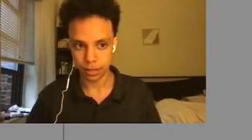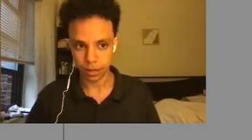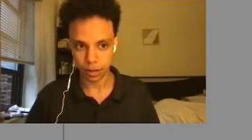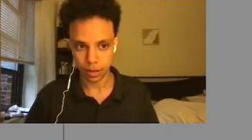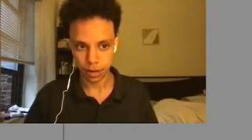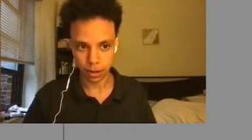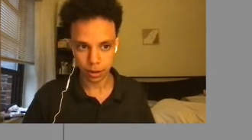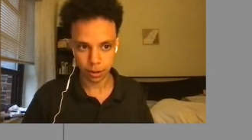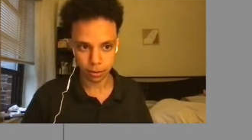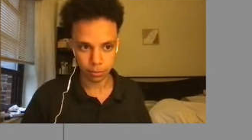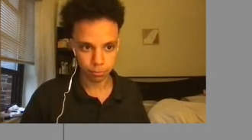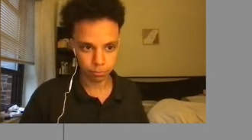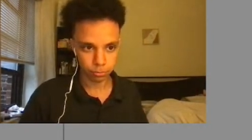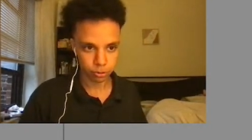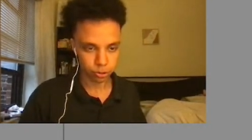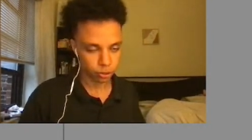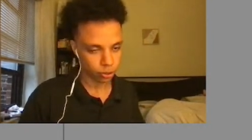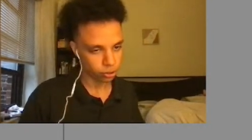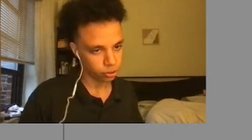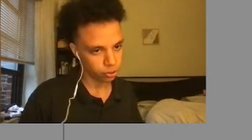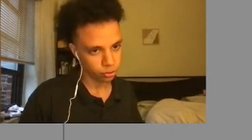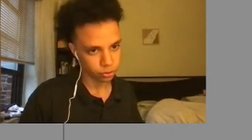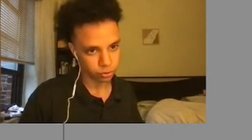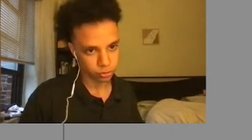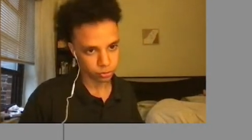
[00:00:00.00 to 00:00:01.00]
So you
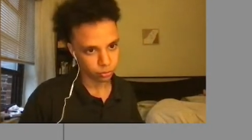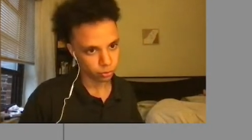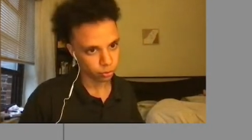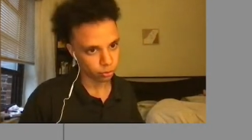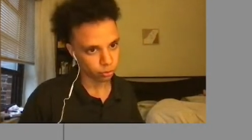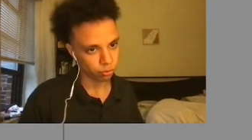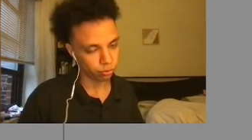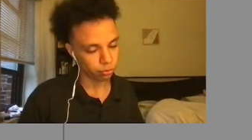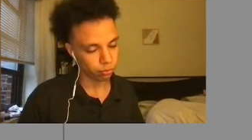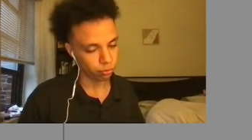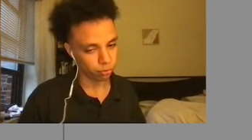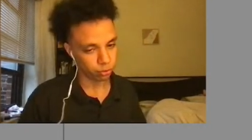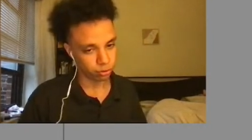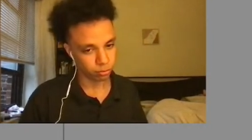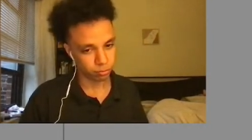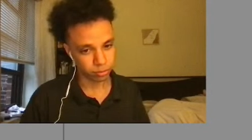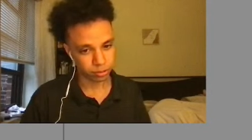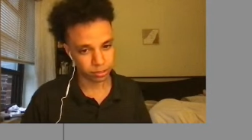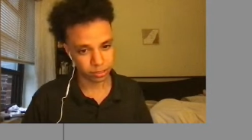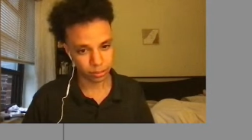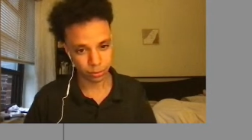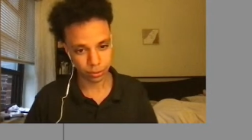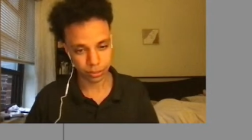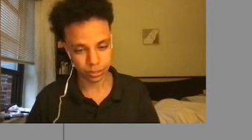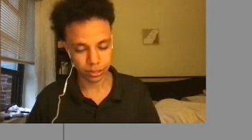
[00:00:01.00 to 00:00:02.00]
can just scroll through them,
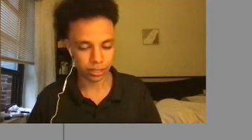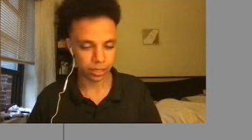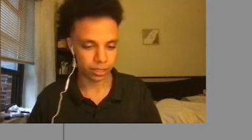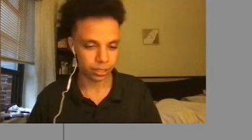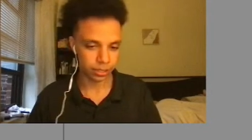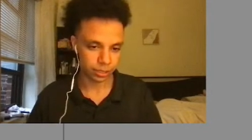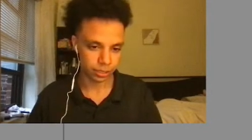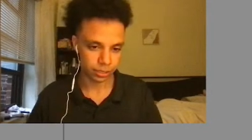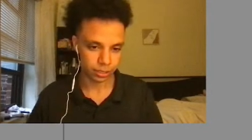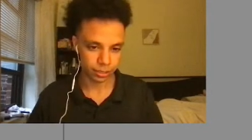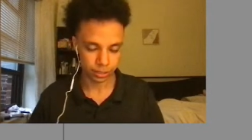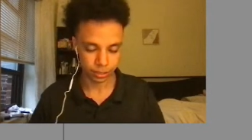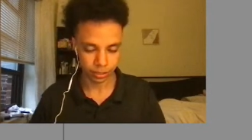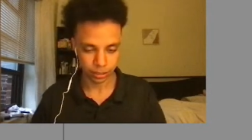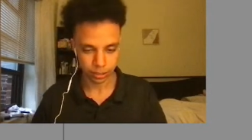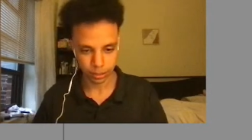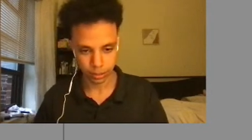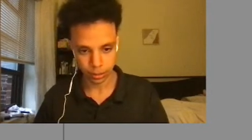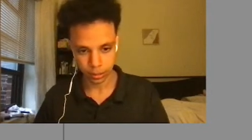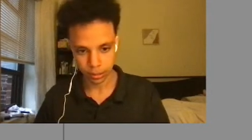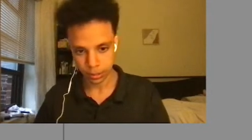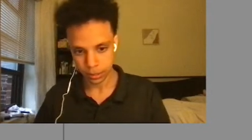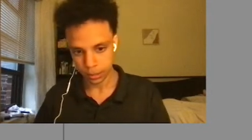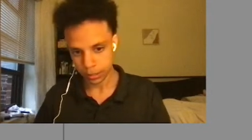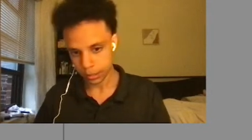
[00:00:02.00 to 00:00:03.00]
see what they did,
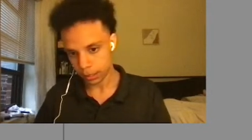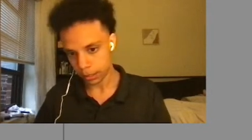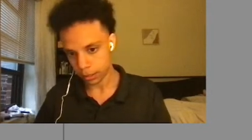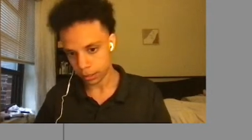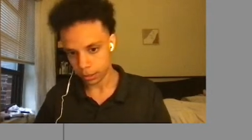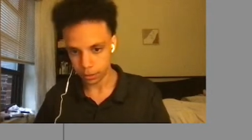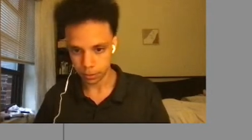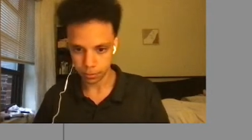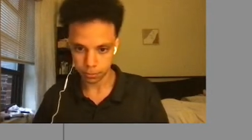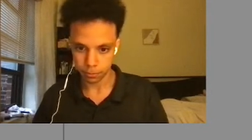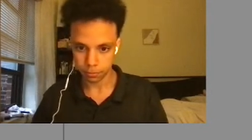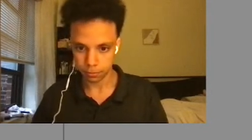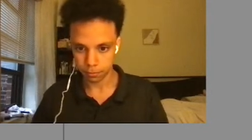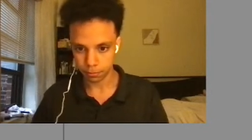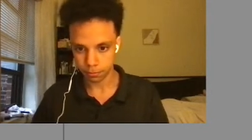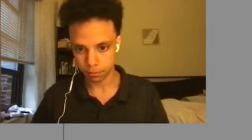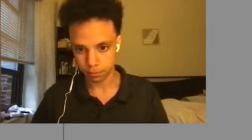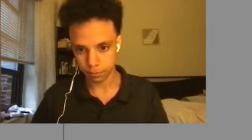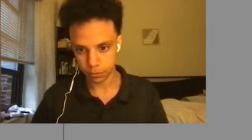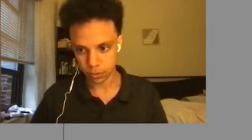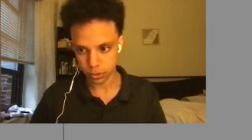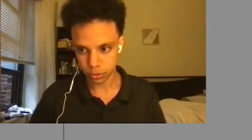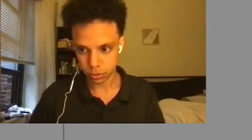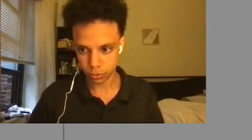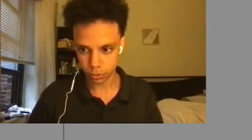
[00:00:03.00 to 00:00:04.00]

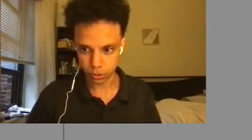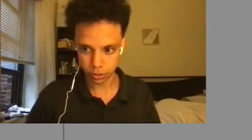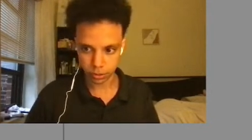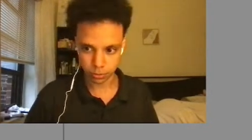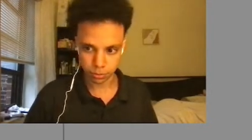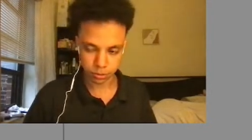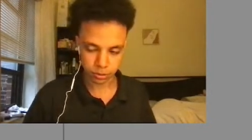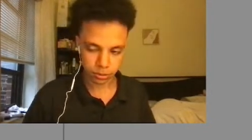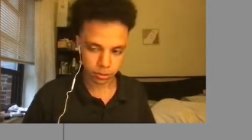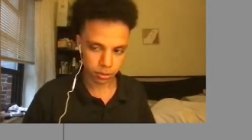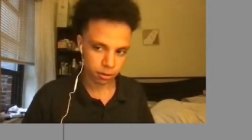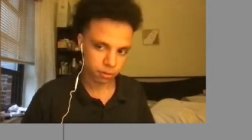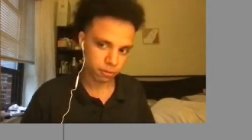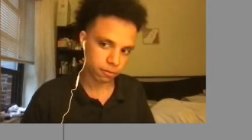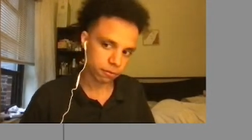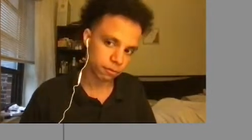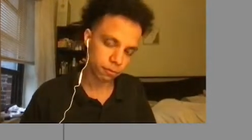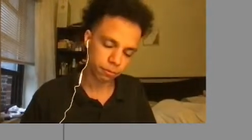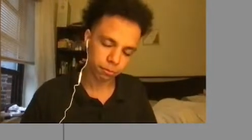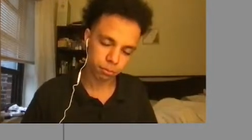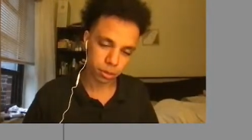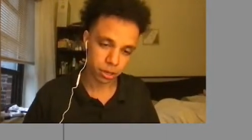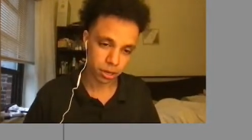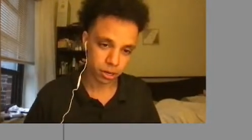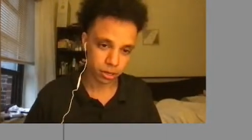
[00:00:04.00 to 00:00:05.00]
tweak some stuff,
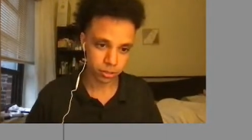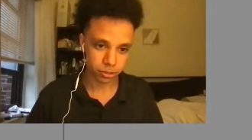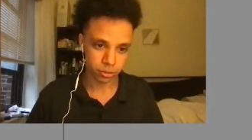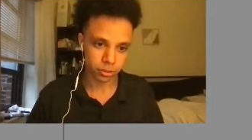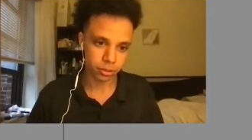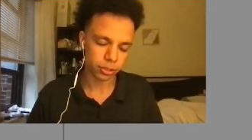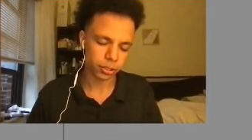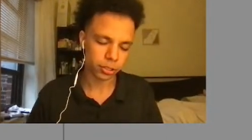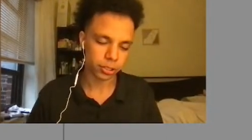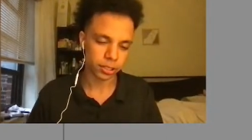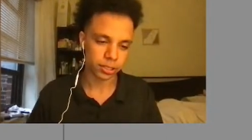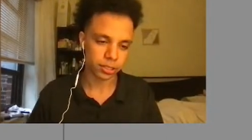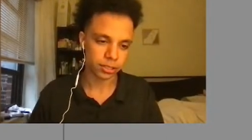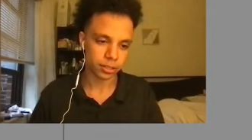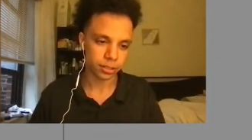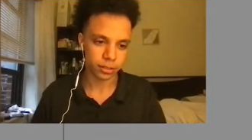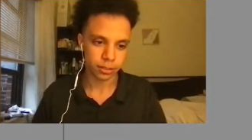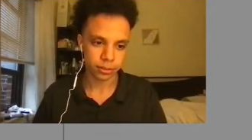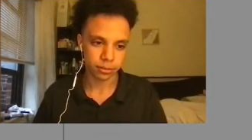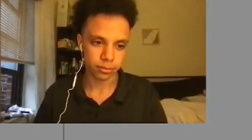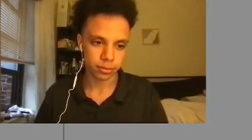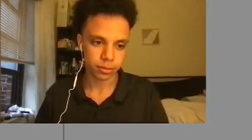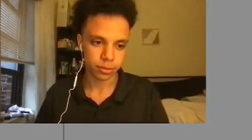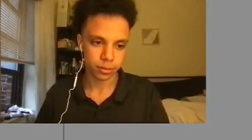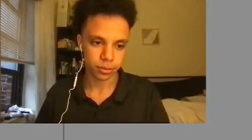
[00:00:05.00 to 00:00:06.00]
get into learning,
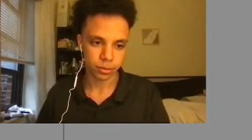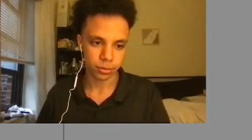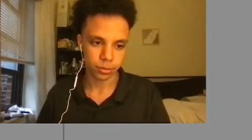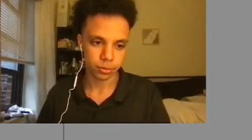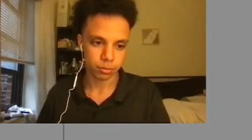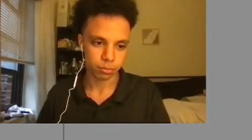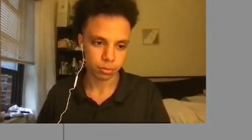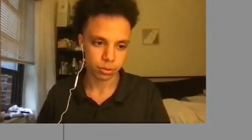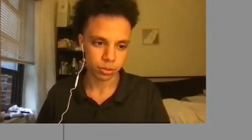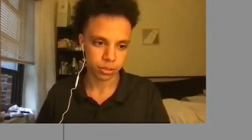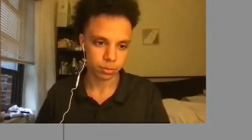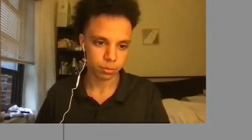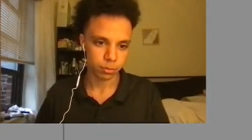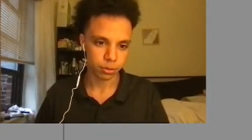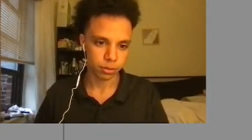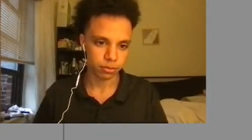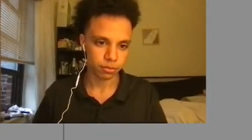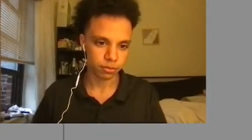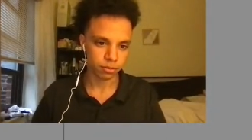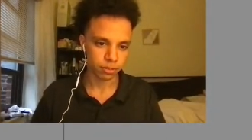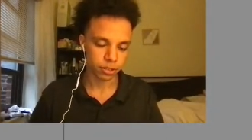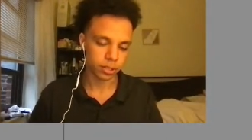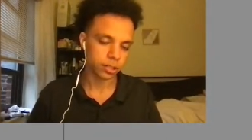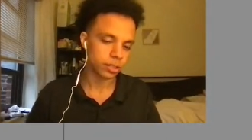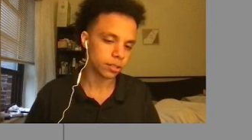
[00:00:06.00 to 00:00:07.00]
and it's pretty
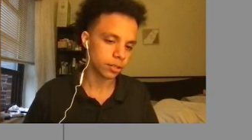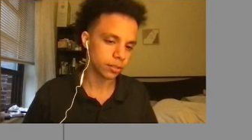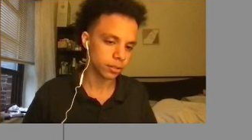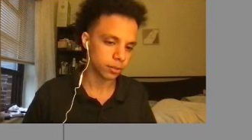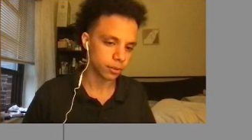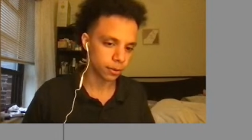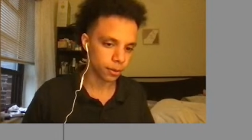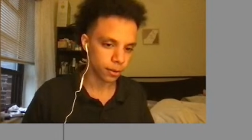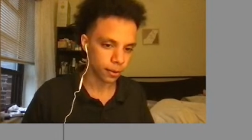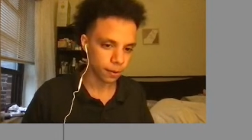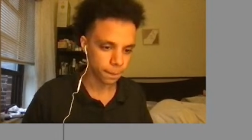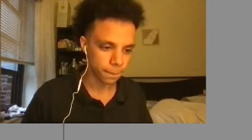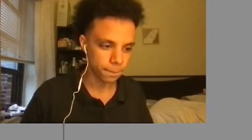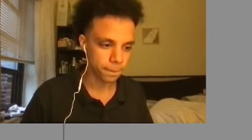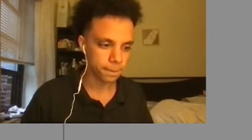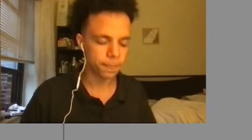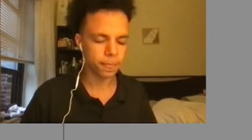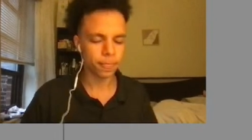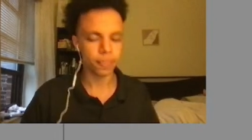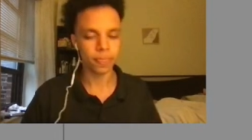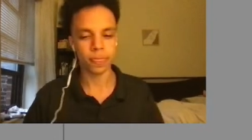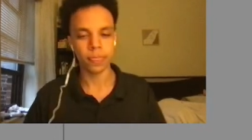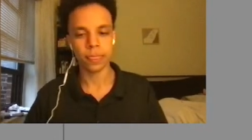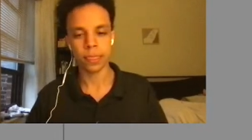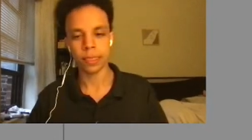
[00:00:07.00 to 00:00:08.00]
fun. So
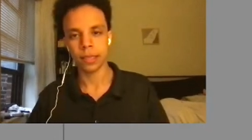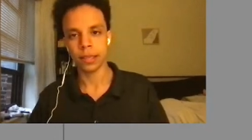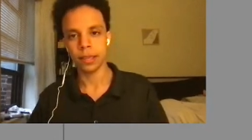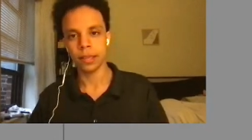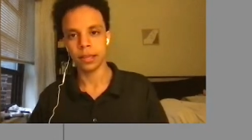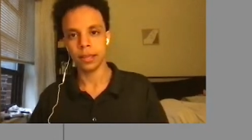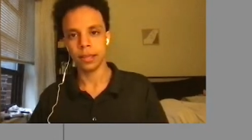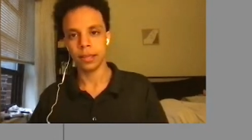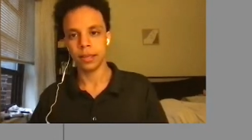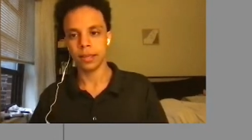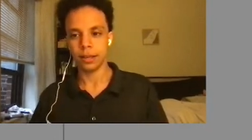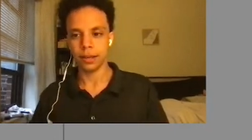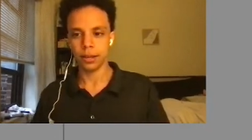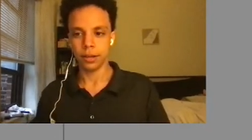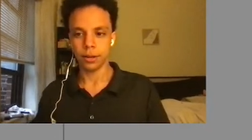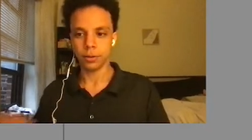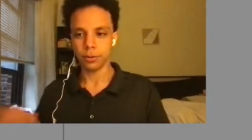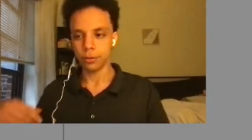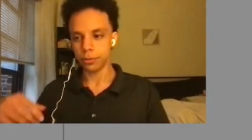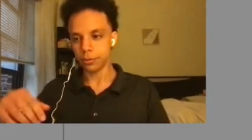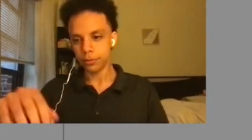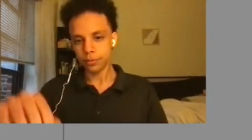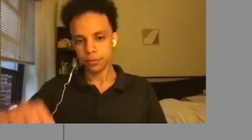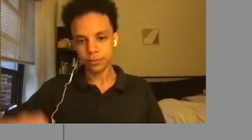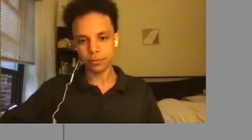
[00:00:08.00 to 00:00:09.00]

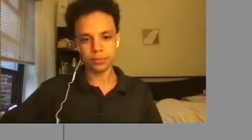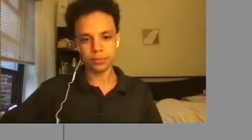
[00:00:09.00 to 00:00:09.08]
cool.